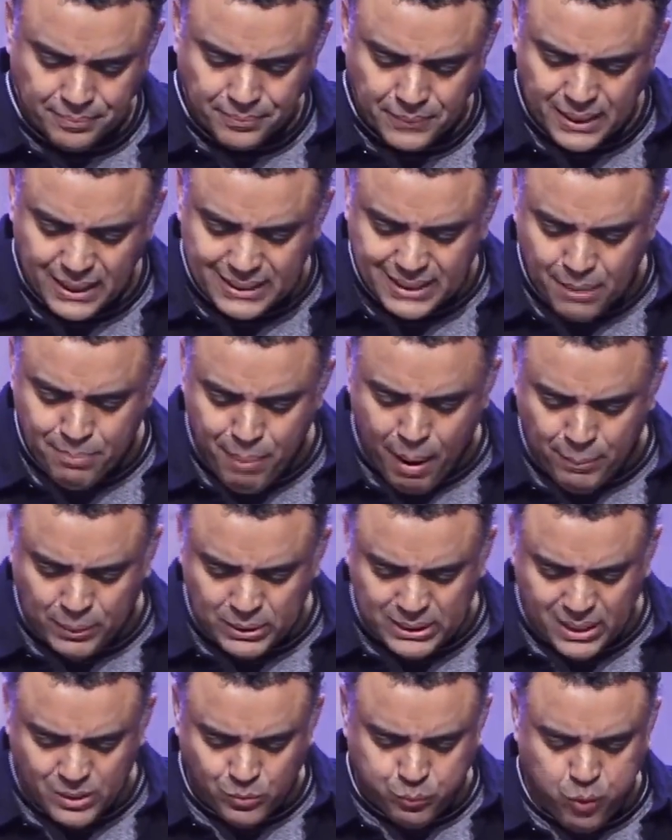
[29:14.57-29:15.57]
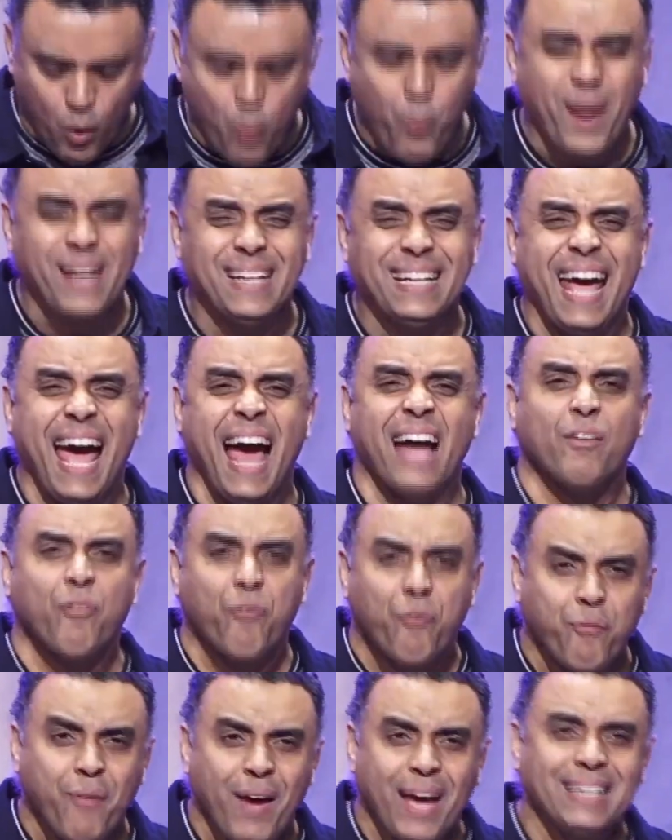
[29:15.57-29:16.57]
It says, Bible says, for when they had
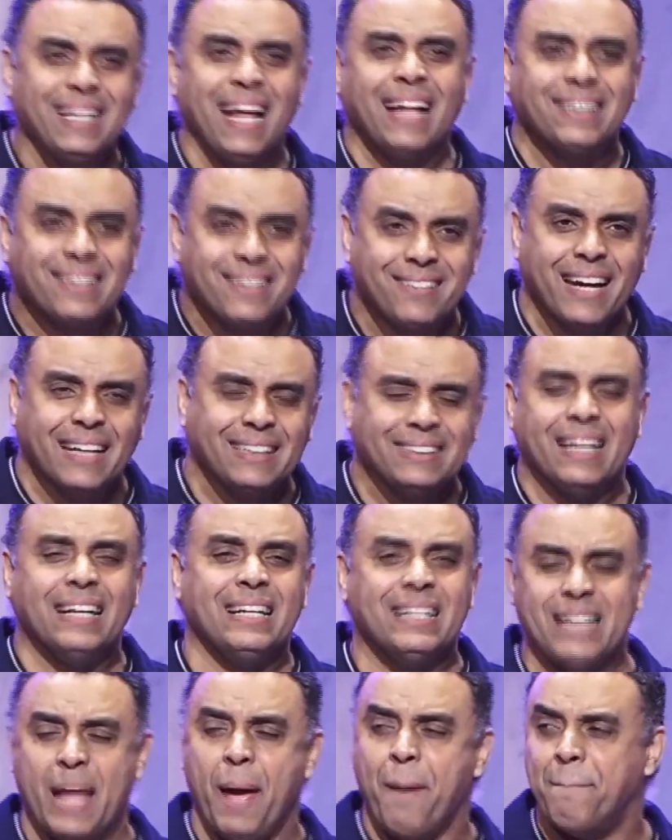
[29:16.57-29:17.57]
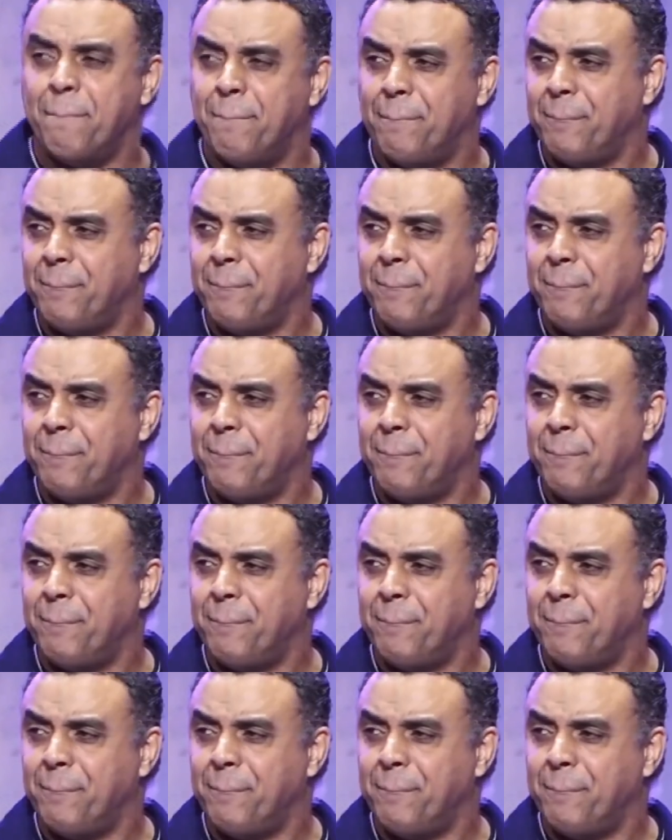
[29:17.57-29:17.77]
further threatened them,